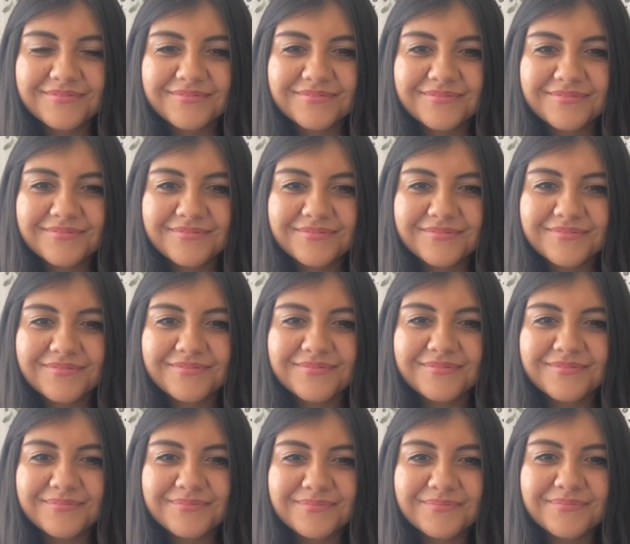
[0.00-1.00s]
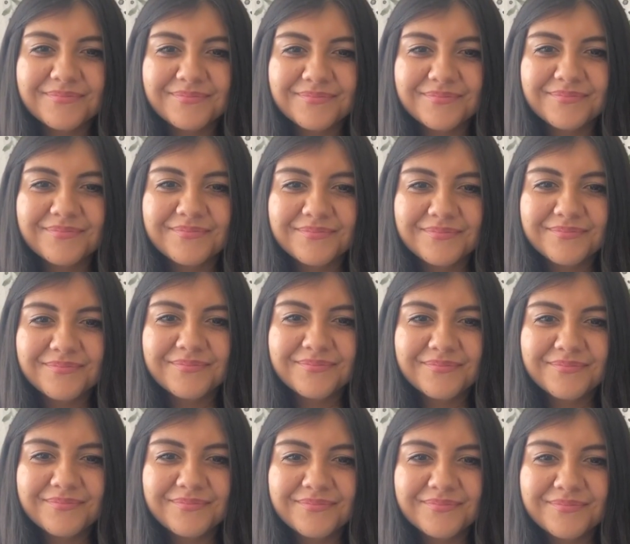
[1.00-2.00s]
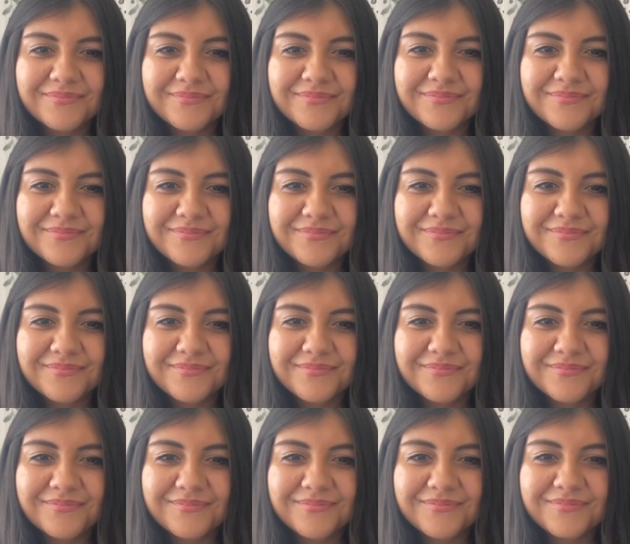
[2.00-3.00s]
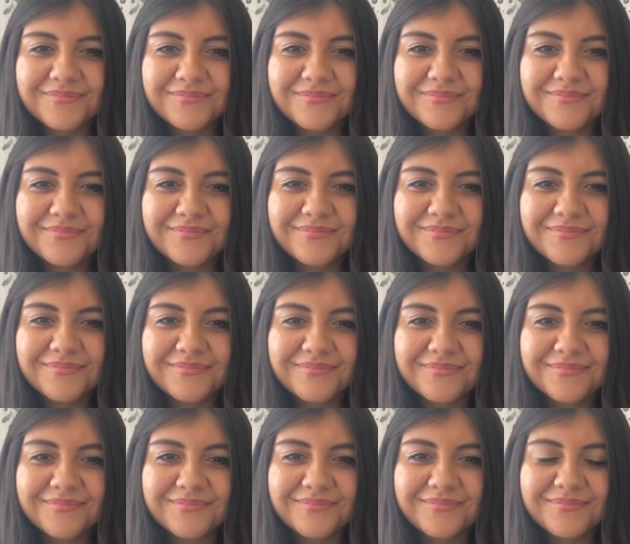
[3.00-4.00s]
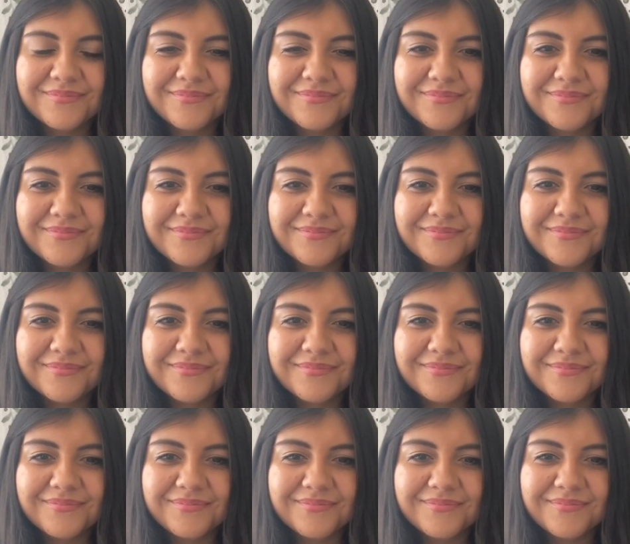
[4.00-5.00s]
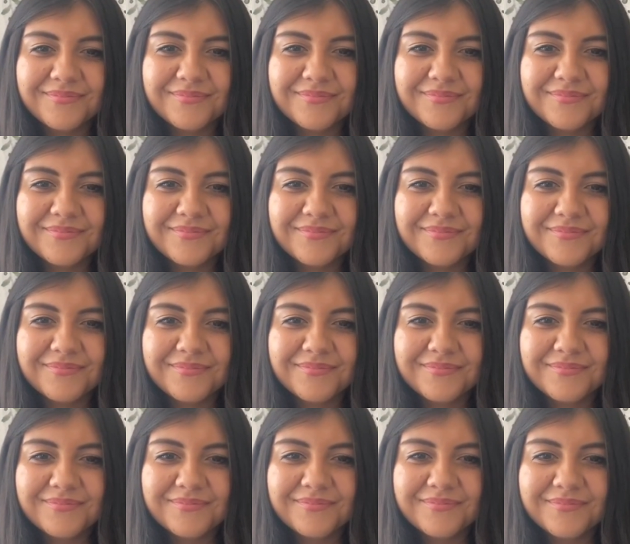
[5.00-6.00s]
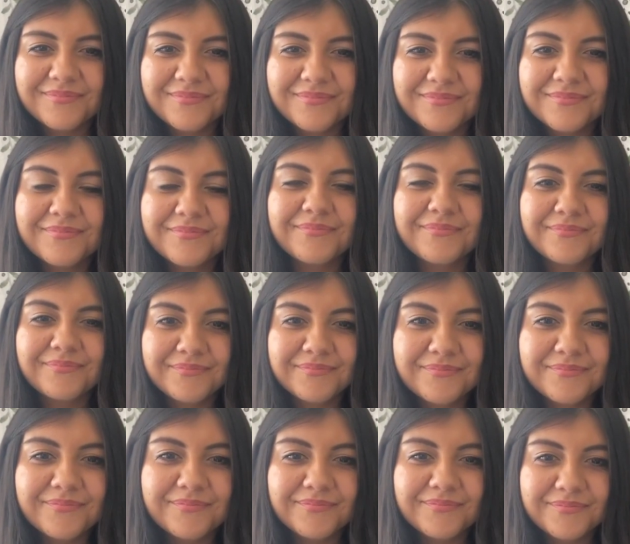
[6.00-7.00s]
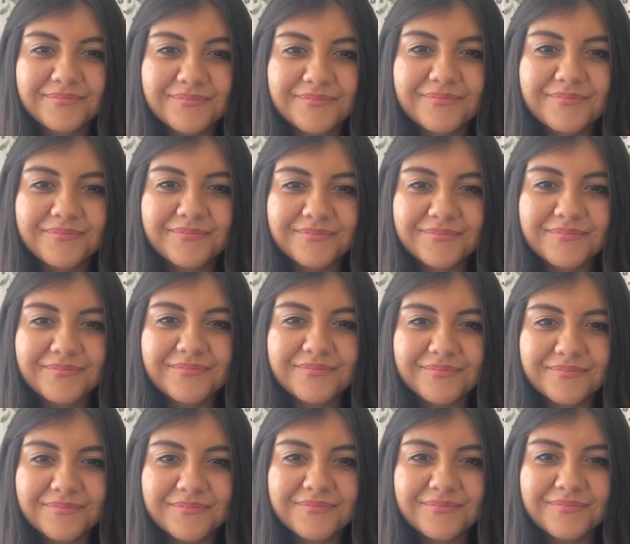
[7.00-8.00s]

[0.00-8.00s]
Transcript: [no speech]